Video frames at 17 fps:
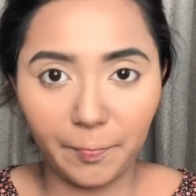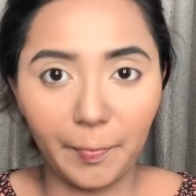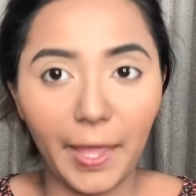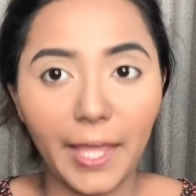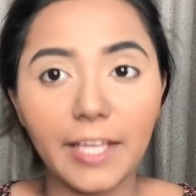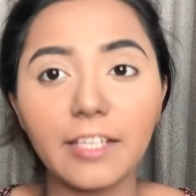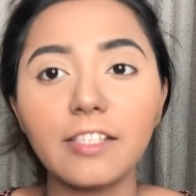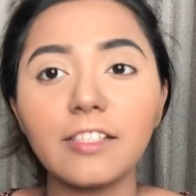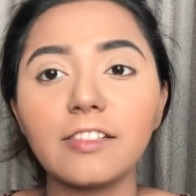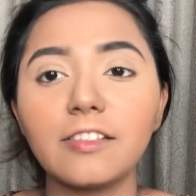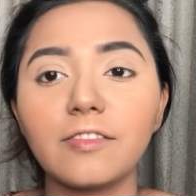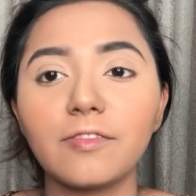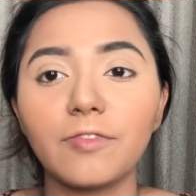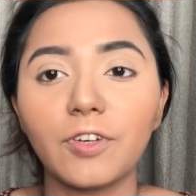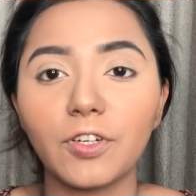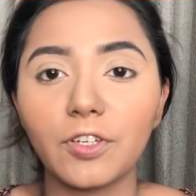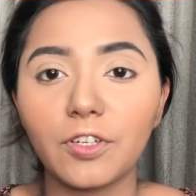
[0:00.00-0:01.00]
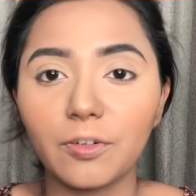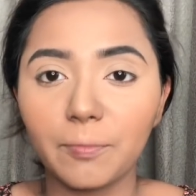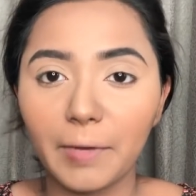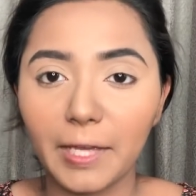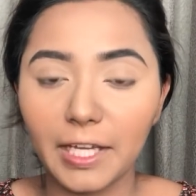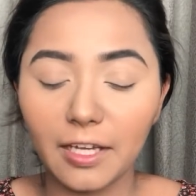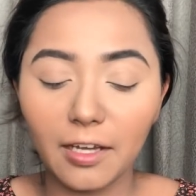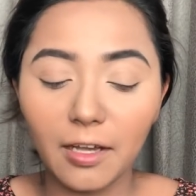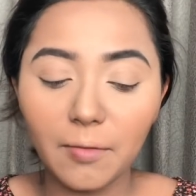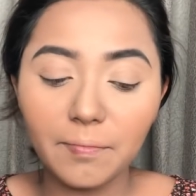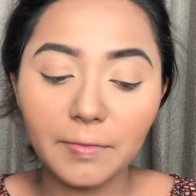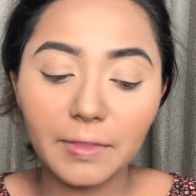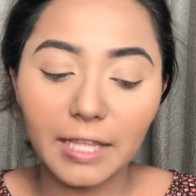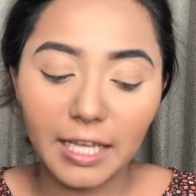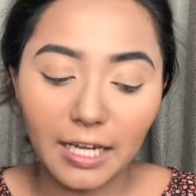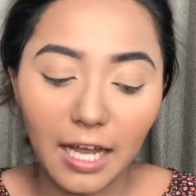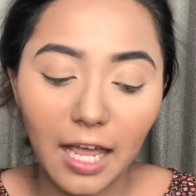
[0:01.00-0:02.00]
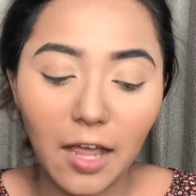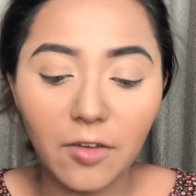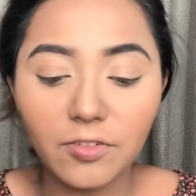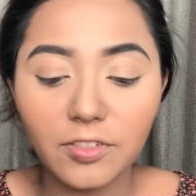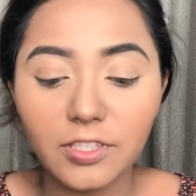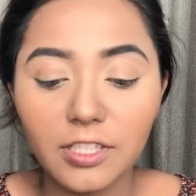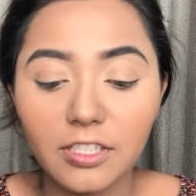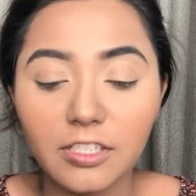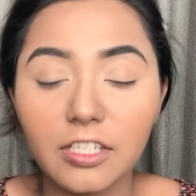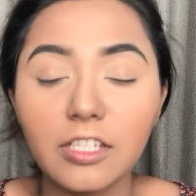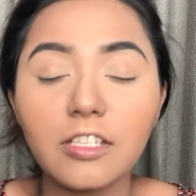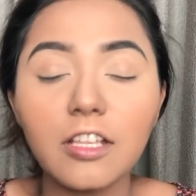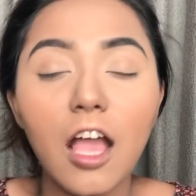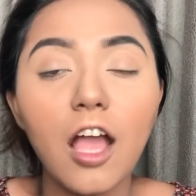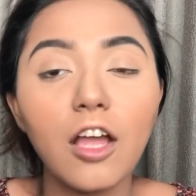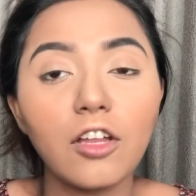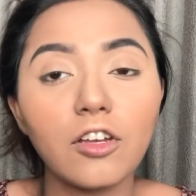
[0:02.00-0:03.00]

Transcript: base for your makeup, then I would suggest